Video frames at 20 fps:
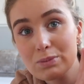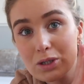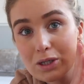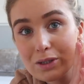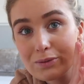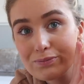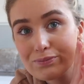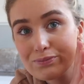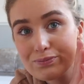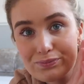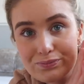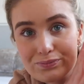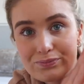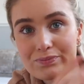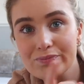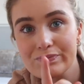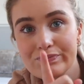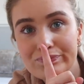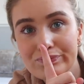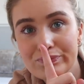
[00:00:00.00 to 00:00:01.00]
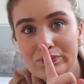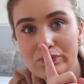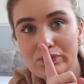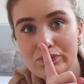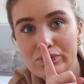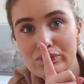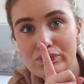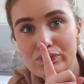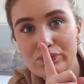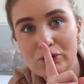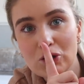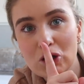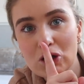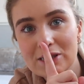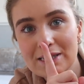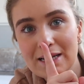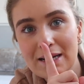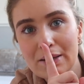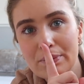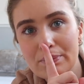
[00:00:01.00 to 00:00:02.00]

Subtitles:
but don't tell